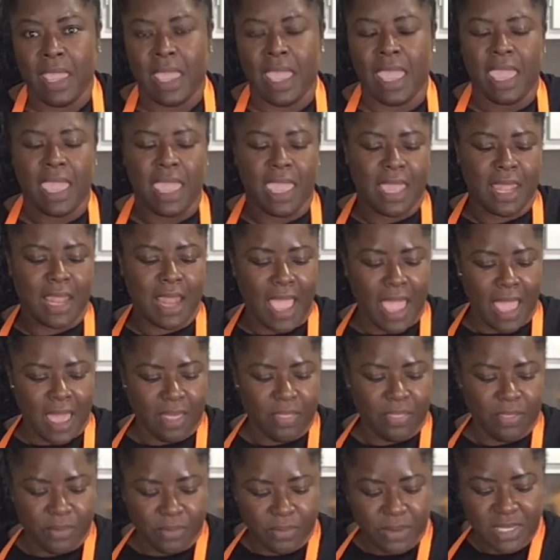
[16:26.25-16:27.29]
And
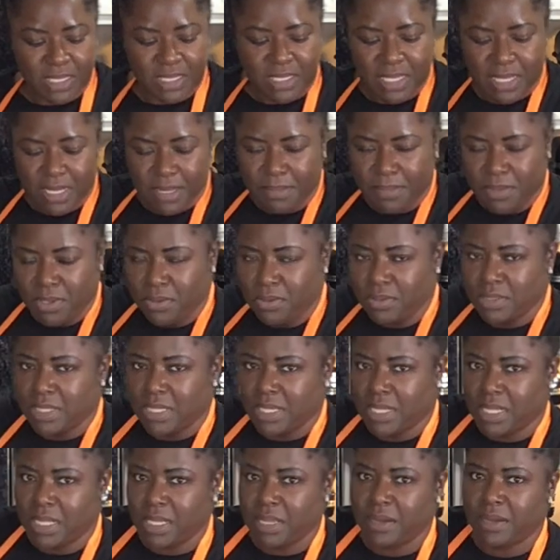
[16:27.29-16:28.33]
the reason that I'm using
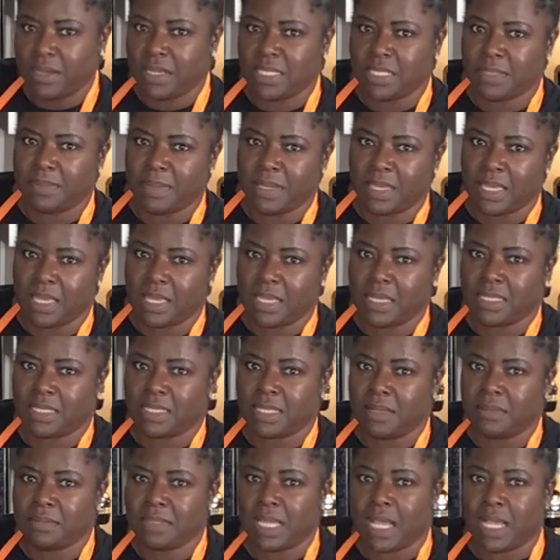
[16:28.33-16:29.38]
clear is because
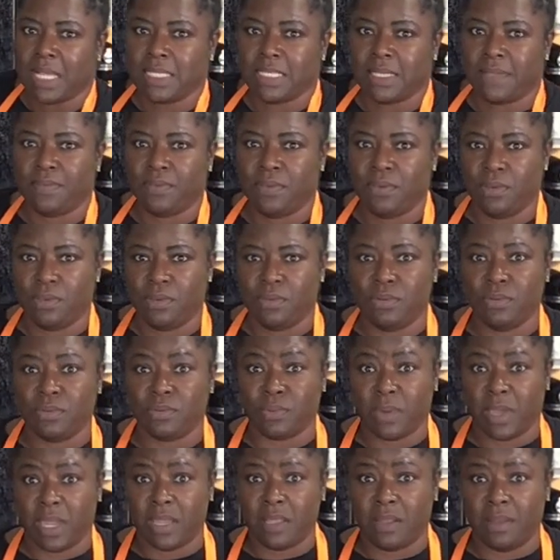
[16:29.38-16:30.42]
sometimes if you use
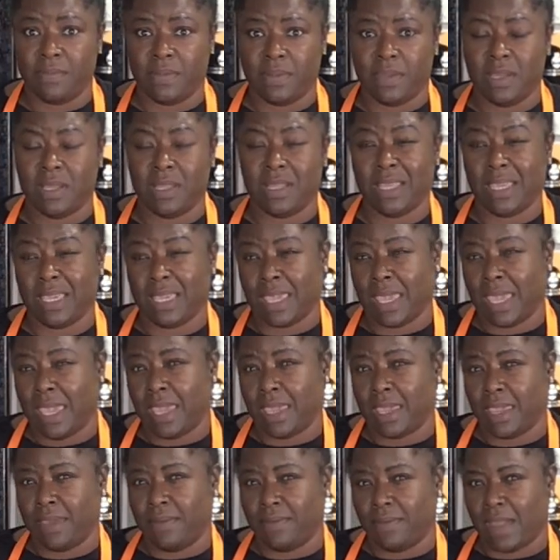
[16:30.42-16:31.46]
regular vanilla, it
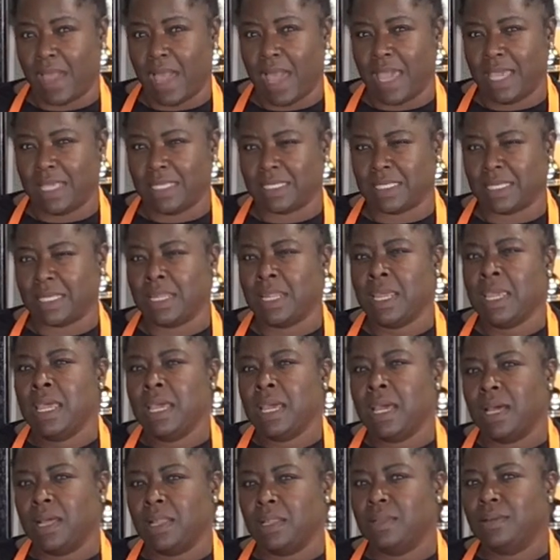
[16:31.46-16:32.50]
can give your icing
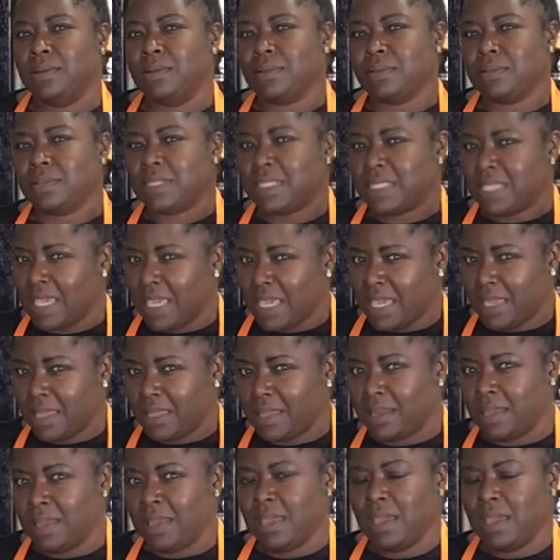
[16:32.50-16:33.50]
a little tint.